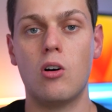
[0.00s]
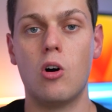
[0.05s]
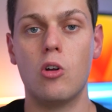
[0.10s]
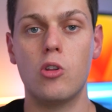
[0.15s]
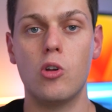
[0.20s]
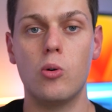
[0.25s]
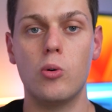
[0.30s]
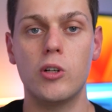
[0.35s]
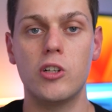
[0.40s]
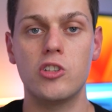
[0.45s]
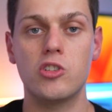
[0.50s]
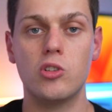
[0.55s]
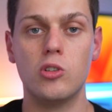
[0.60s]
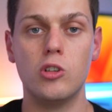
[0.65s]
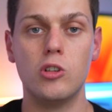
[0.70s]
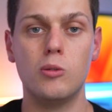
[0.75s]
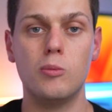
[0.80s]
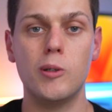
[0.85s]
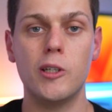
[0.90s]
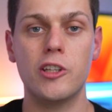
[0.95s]
although it is a
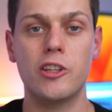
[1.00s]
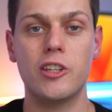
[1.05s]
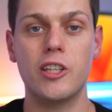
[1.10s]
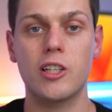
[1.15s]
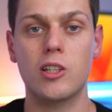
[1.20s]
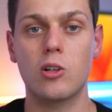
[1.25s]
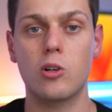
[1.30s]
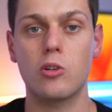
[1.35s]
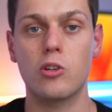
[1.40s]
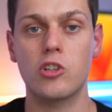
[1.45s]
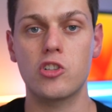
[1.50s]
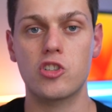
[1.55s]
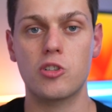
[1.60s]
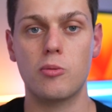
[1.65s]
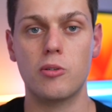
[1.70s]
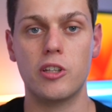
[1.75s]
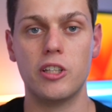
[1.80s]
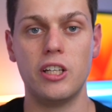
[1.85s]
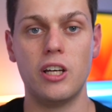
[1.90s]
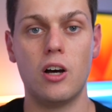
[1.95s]
little bit thicker than some
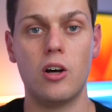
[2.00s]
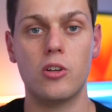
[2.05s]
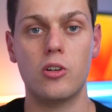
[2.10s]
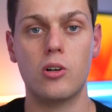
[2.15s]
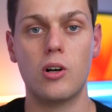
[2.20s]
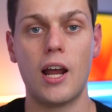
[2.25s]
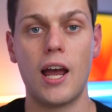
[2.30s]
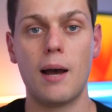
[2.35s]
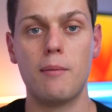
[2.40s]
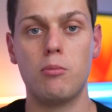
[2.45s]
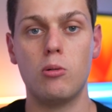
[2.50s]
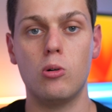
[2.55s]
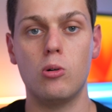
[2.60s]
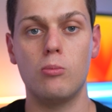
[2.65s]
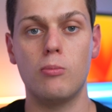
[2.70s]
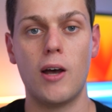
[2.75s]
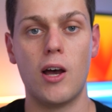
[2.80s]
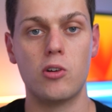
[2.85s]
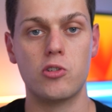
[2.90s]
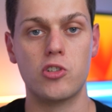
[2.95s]
of the other Apple
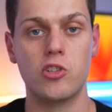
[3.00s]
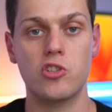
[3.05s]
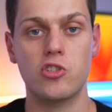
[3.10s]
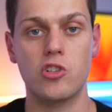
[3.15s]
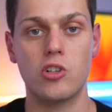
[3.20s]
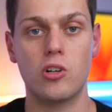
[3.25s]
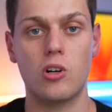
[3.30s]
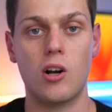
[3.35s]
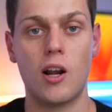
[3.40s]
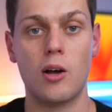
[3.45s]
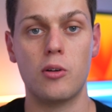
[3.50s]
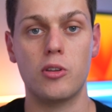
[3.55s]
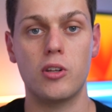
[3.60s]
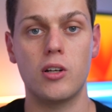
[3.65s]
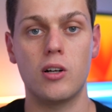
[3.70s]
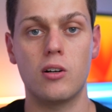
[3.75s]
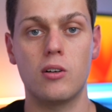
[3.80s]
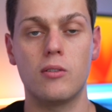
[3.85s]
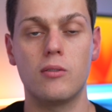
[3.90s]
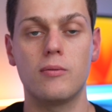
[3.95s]
mouses that are out
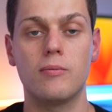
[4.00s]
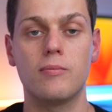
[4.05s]
there.